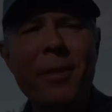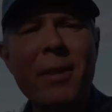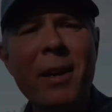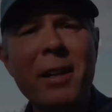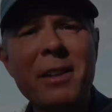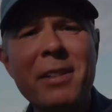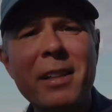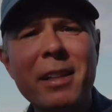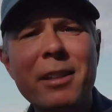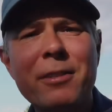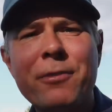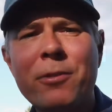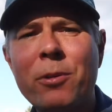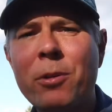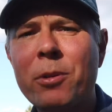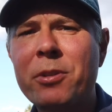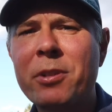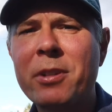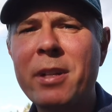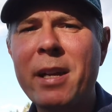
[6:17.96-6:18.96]
That's it
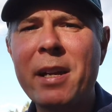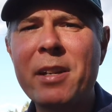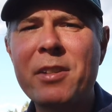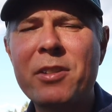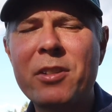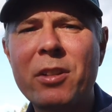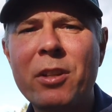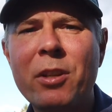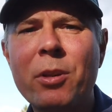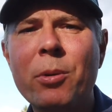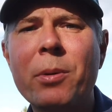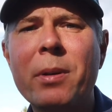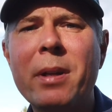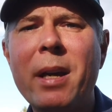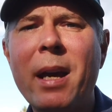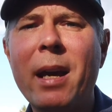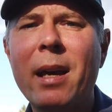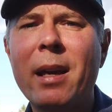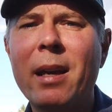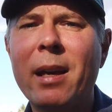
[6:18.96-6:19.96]
for today's
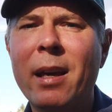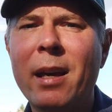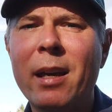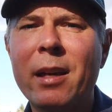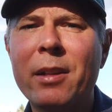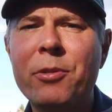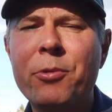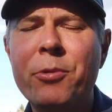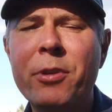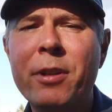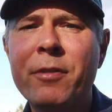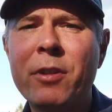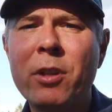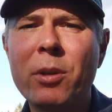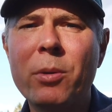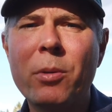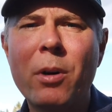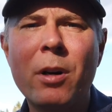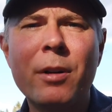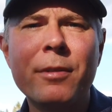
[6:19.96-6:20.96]
Q&A and
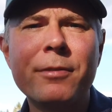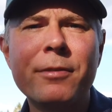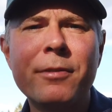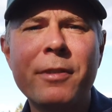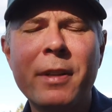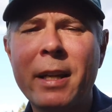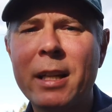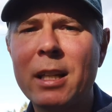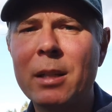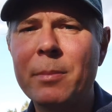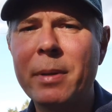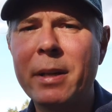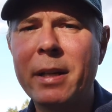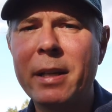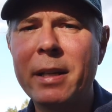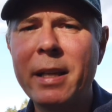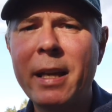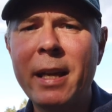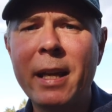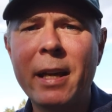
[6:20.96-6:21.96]
review of
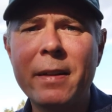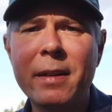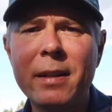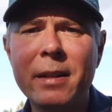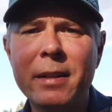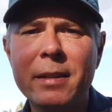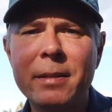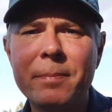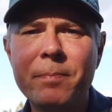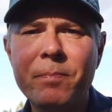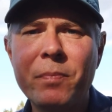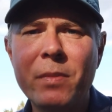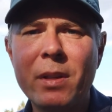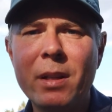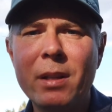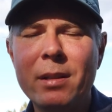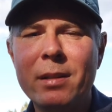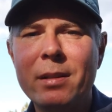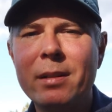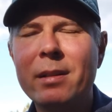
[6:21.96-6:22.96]
Hilleberg Enan.
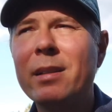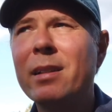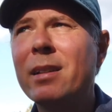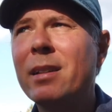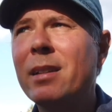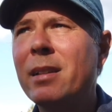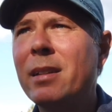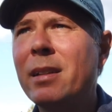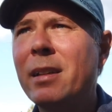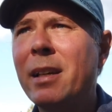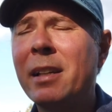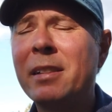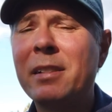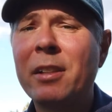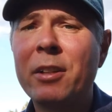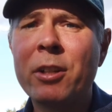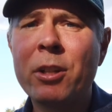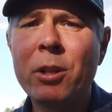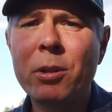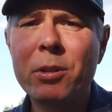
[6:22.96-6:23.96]
Is
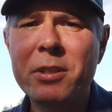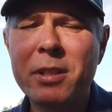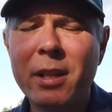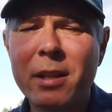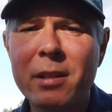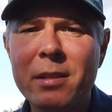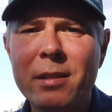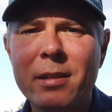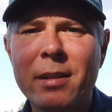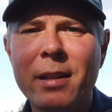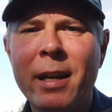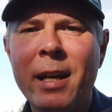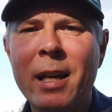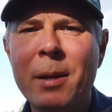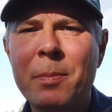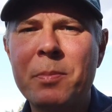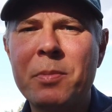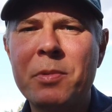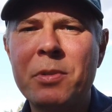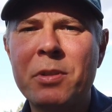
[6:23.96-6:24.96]
it a good tent?
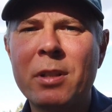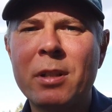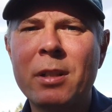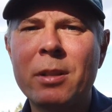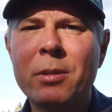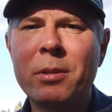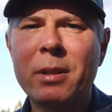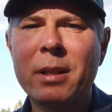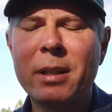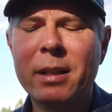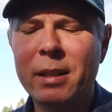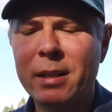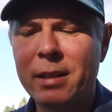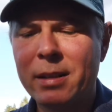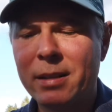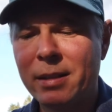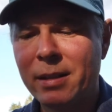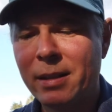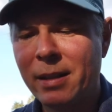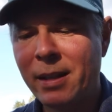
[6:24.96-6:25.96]
Absolutely.
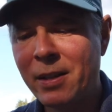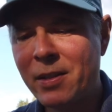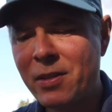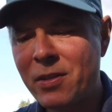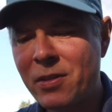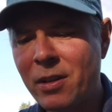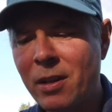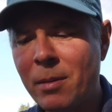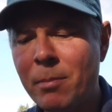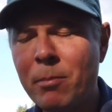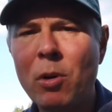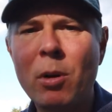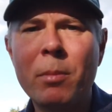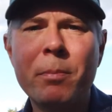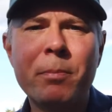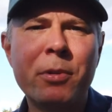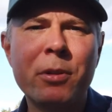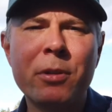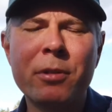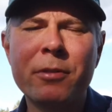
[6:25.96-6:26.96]
It's a
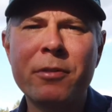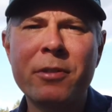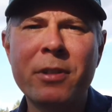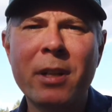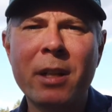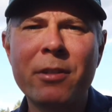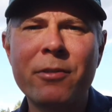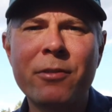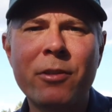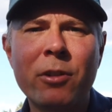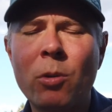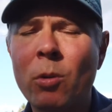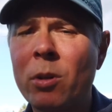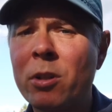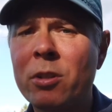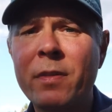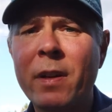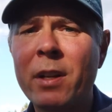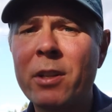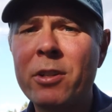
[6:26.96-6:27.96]
bomb-proof tent for all
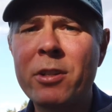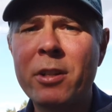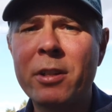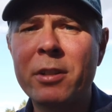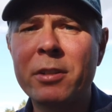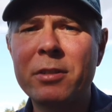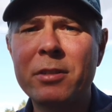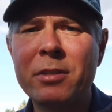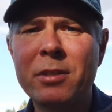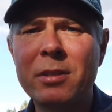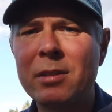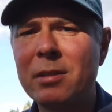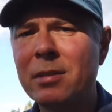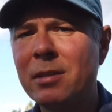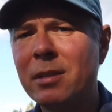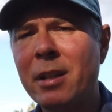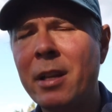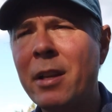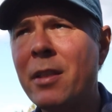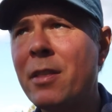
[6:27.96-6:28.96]
adventures,
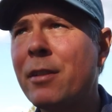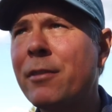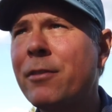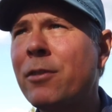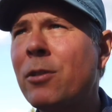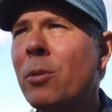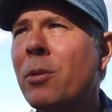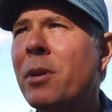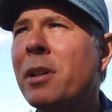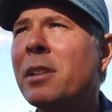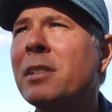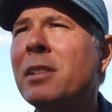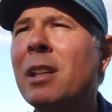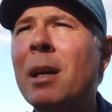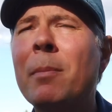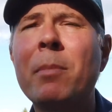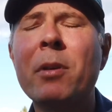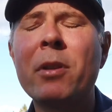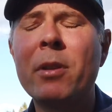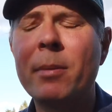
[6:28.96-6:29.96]
in the forest,
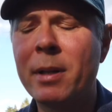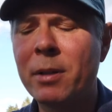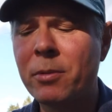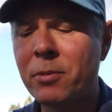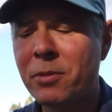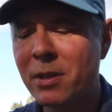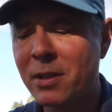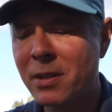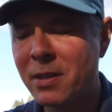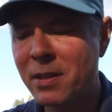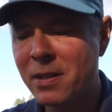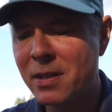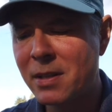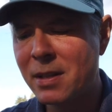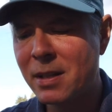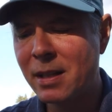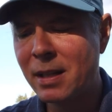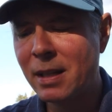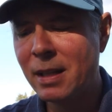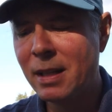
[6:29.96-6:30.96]
up on the mountains.